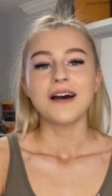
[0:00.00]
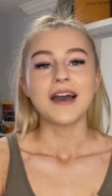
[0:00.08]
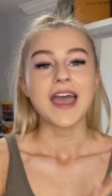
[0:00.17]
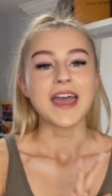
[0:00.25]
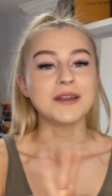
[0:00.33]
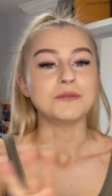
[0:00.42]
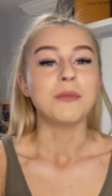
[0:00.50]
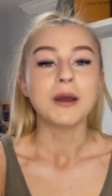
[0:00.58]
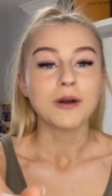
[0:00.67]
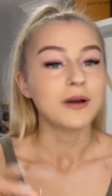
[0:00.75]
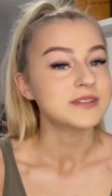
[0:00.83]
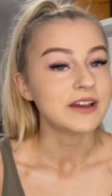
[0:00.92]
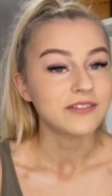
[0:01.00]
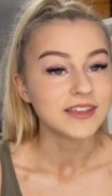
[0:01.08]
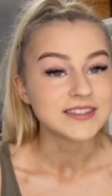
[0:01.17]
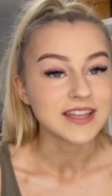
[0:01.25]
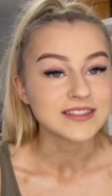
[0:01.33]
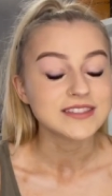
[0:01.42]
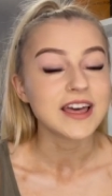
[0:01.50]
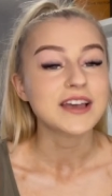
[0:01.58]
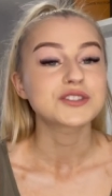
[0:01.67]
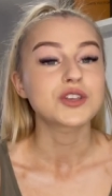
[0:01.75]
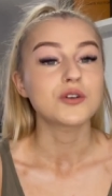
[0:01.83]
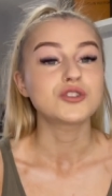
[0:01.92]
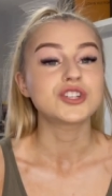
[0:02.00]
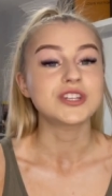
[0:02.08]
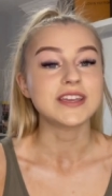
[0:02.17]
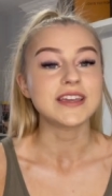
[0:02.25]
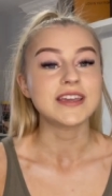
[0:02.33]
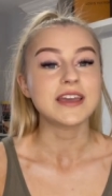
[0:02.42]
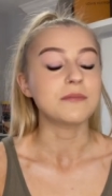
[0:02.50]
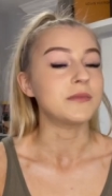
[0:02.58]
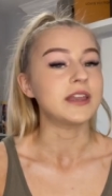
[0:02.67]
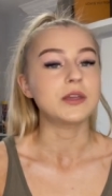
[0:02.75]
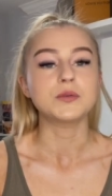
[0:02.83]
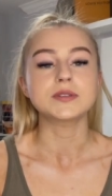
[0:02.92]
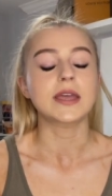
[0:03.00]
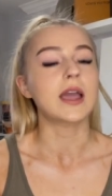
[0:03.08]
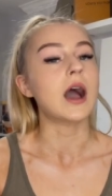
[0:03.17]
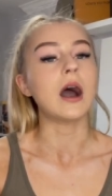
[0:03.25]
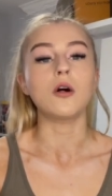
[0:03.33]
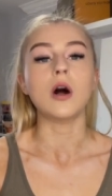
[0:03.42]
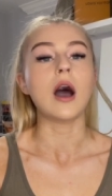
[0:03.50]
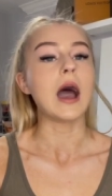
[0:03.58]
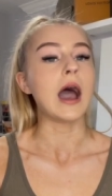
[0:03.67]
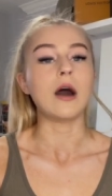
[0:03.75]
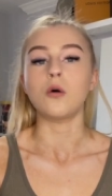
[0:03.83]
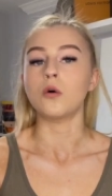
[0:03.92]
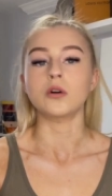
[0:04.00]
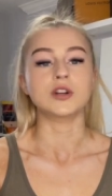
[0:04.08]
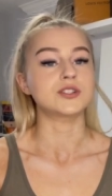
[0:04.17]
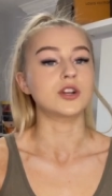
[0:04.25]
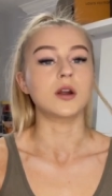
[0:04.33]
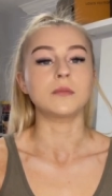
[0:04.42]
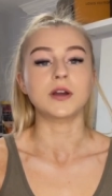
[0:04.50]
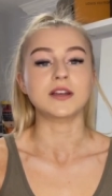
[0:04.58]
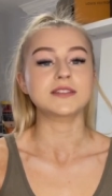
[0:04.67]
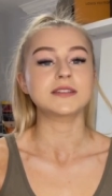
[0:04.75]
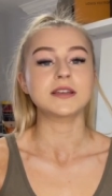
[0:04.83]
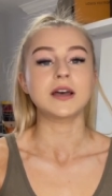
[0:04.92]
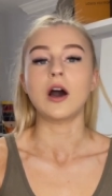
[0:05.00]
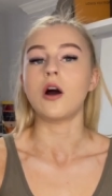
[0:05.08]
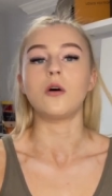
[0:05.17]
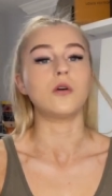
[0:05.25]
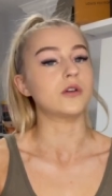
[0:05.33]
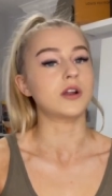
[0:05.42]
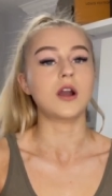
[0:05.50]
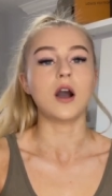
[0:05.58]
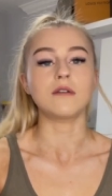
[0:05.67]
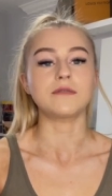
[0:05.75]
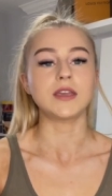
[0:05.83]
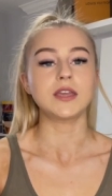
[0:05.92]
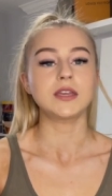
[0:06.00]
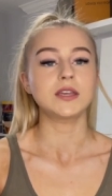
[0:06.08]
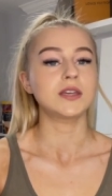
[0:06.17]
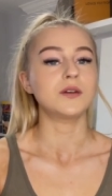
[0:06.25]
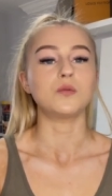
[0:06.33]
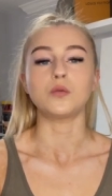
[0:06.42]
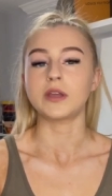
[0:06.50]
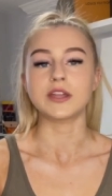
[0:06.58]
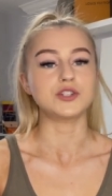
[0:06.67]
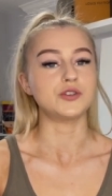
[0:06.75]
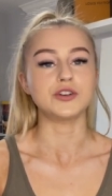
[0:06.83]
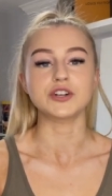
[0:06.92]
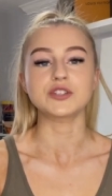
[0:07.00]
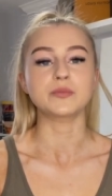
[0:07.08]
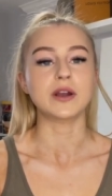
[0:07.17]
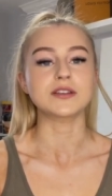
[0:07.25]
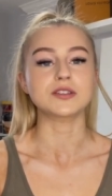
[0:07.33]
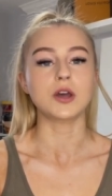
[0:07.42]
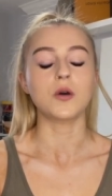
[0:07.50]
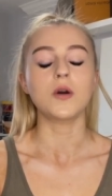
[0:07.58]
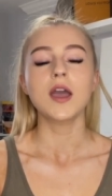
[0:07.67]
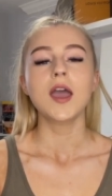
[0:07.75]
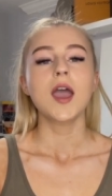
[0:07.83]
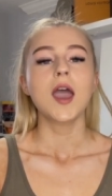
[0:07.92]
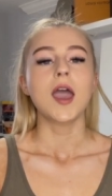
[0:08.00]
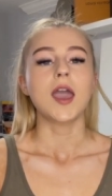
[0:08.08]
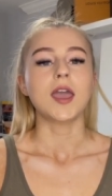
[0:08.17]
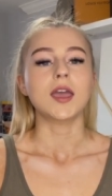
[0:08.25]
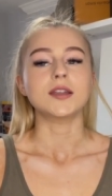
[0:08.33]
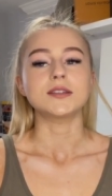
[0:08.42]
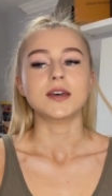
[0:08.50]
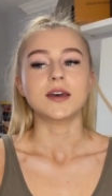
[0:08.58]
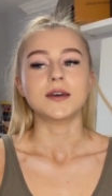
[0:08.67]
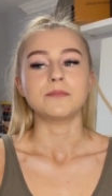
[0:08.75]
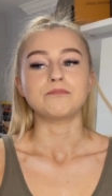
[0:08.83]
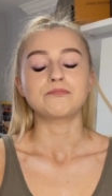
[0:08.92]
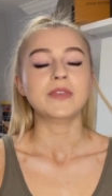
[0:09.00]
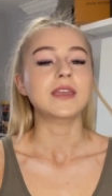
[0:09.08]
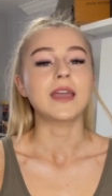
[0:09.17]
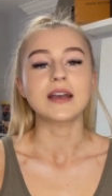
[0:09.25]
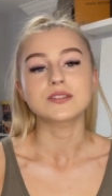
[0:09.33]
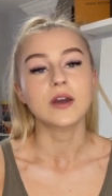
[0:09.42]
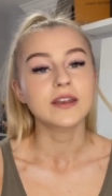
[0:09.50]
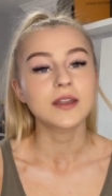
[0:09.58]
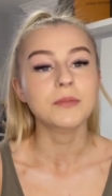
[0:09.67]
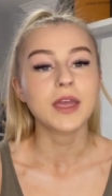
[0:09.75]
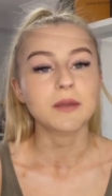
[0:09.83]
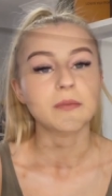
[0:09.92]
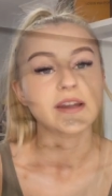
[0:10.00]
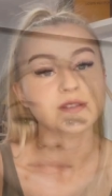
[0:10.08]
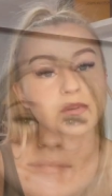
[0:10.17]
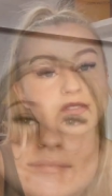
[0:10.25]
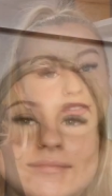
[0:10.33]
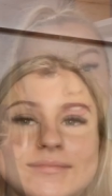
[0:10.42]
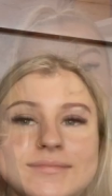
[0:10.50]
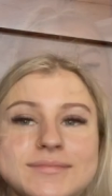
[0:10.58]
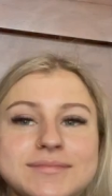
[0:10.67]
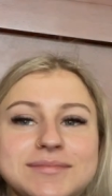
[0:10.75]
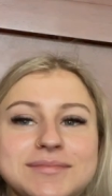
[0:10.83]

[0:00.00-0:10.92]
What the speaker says: And my mom definitely sensed that, so she immediately was like, I'll order Starbucks, I'll order coffee, we'll get you your espresso. And yeah, so I ended up getting my espresso shot.